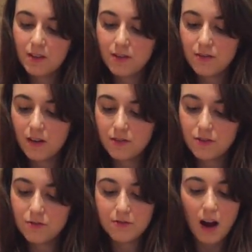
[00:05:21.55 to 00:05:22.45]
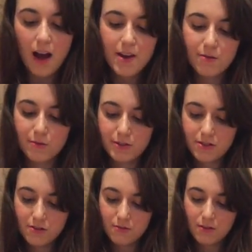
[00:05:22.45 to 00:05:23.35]
They're not too dry or
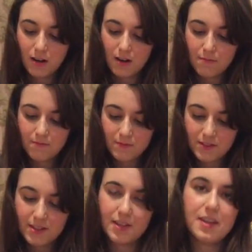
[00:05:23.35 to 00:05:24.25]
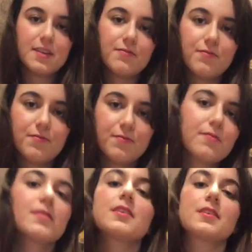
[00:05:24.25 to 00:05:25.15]
too sticky.
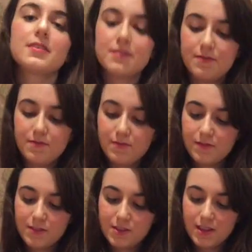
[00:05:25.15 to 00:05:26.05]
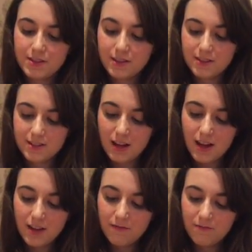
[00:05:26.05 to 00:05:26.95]
So that's a good
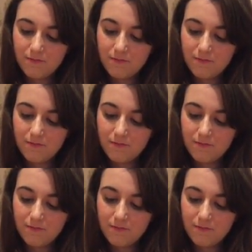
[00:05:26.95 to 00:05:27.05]
sign.